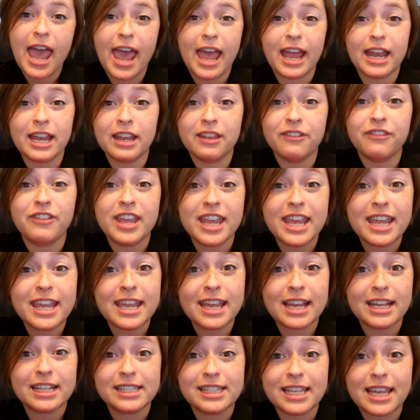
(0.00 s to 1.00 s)
and if he
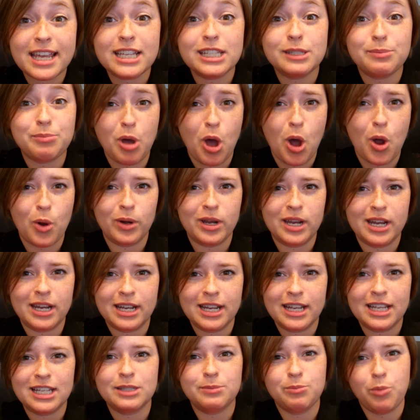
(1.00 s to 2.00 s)
gets his pony
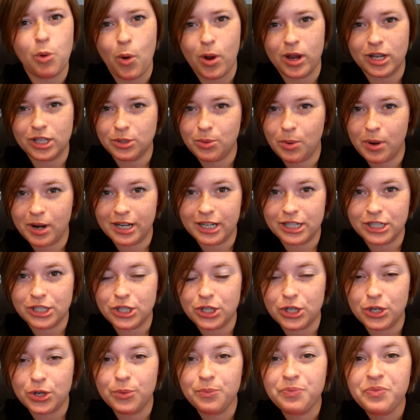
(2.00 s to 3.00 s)
and his
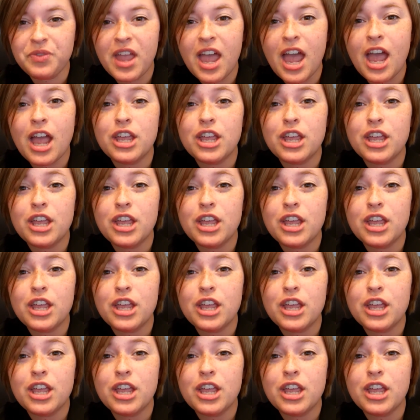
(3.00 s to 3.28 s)
.22,